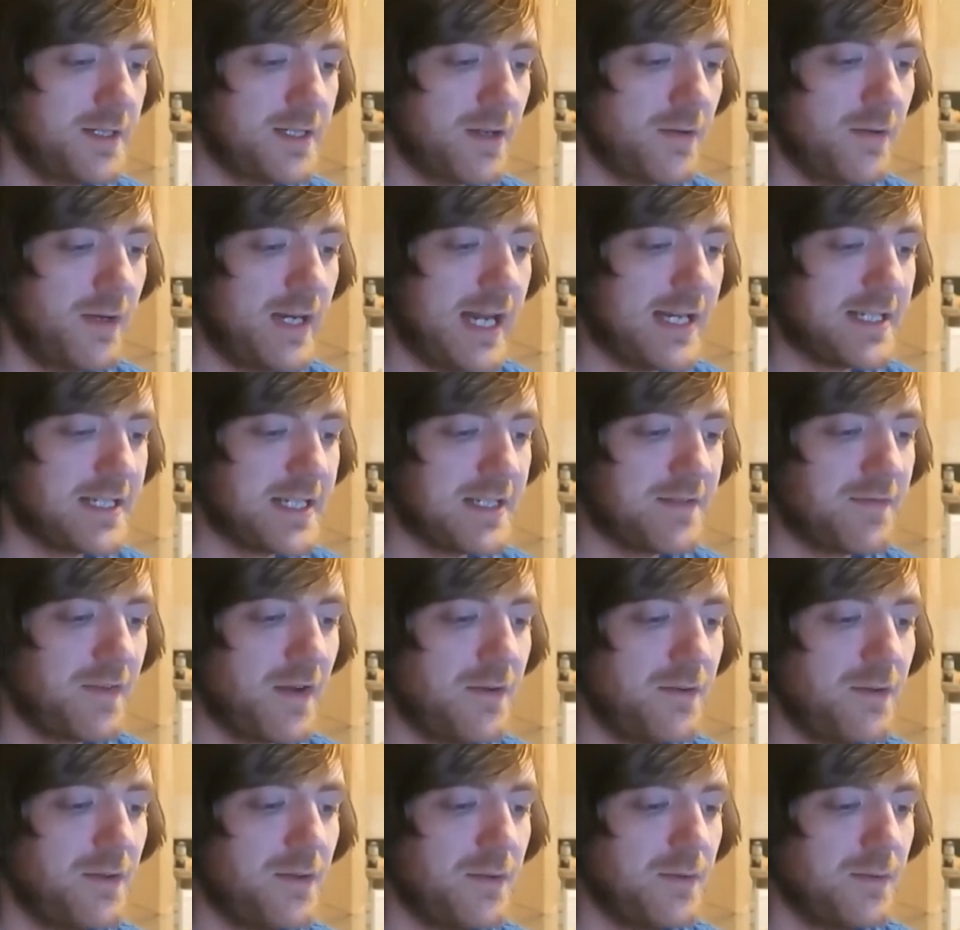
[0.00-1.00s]
And so he has his
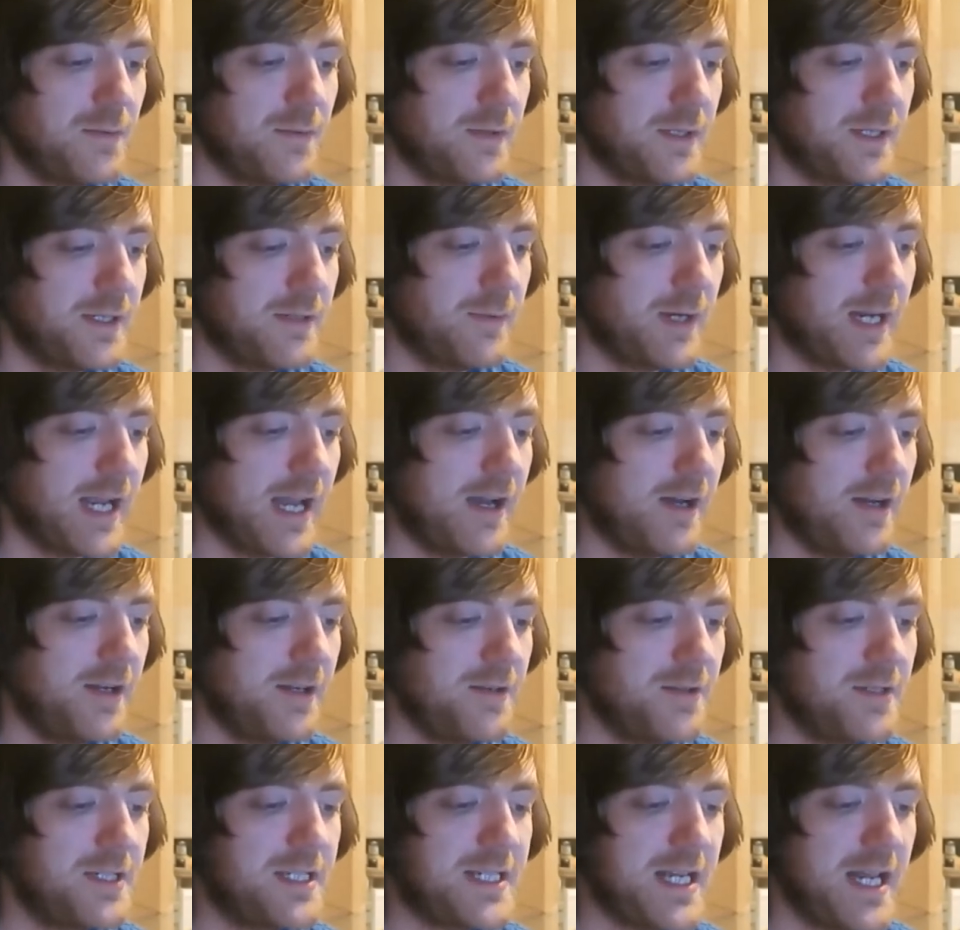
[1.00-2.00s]
phone call and we get, Are
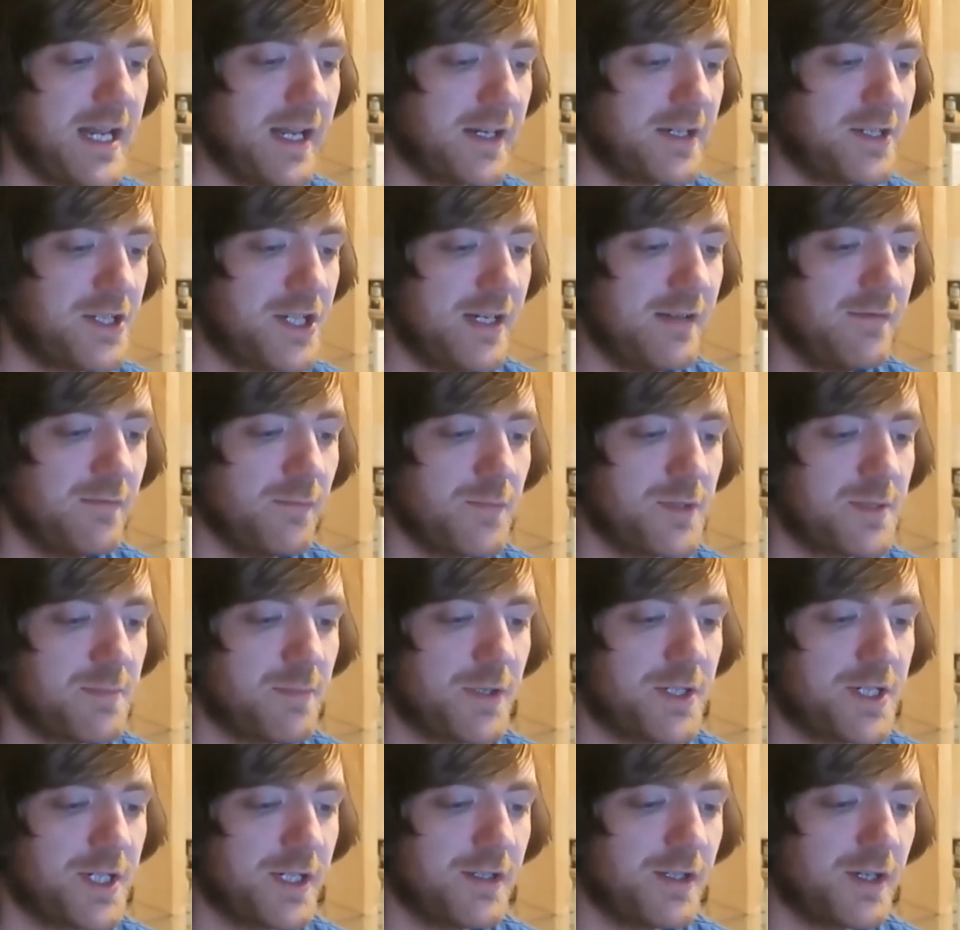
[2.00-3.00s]
you sick? Jeevan was
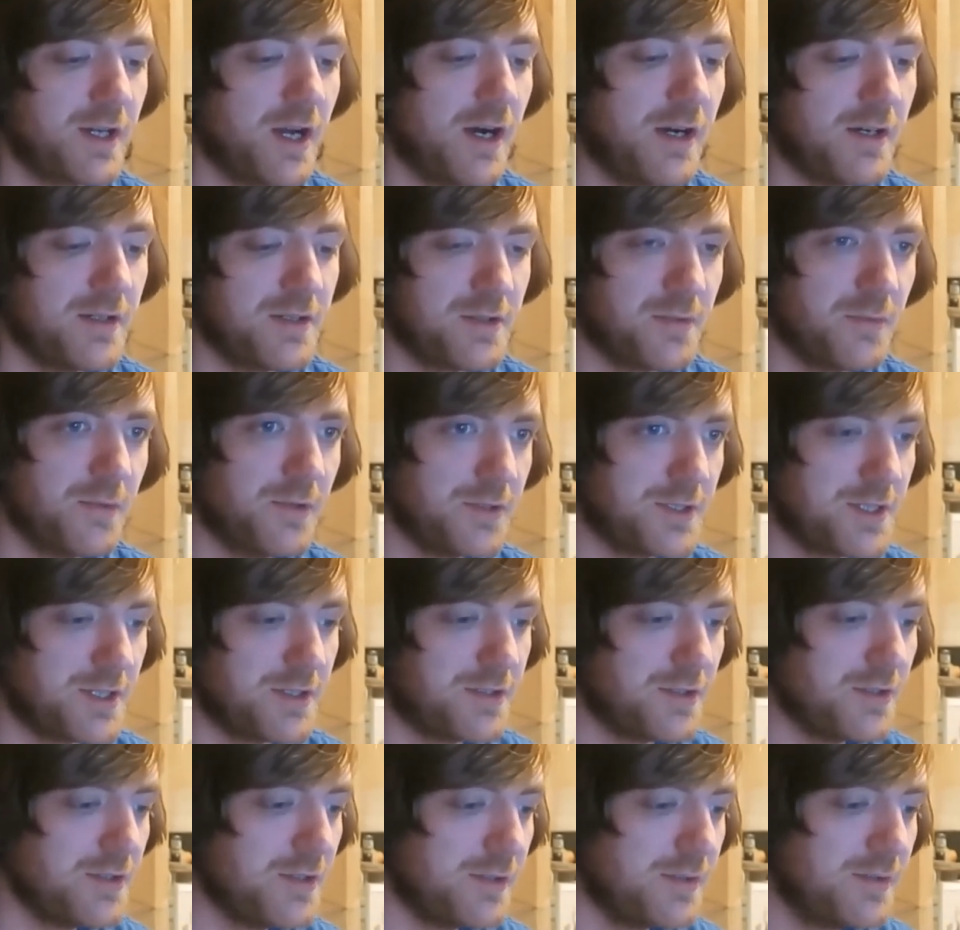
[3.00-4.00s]
pushing the cart towards the
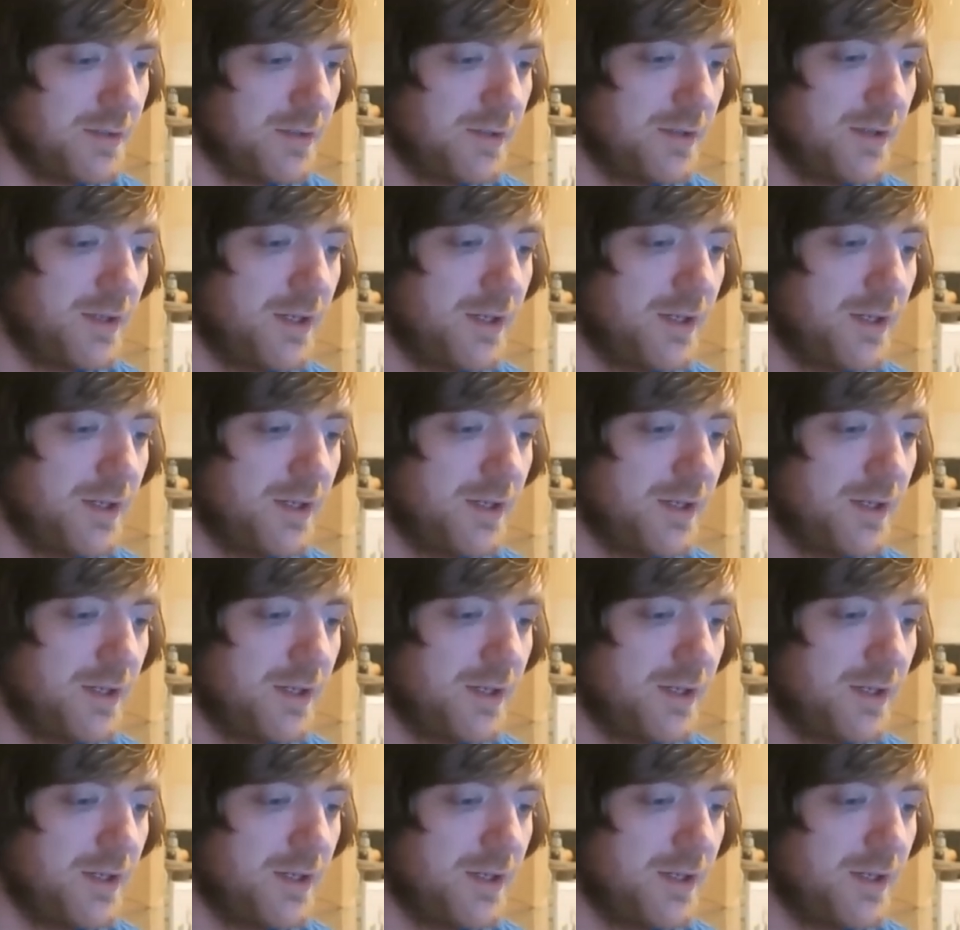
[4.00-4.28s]
door.